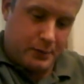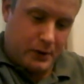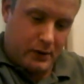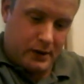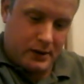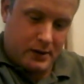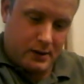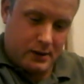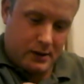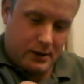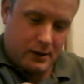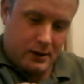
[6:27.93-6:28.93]
to be honest.
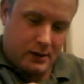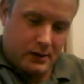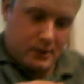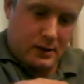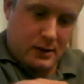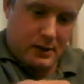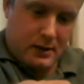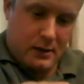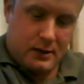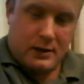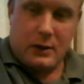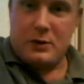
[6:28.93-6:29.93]

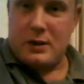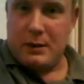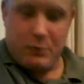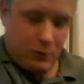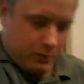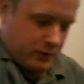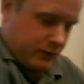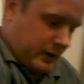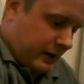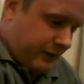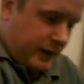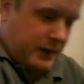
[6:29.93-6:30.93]
So simple but
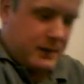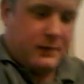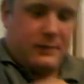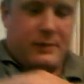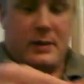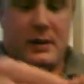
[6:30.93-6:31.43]
really effective.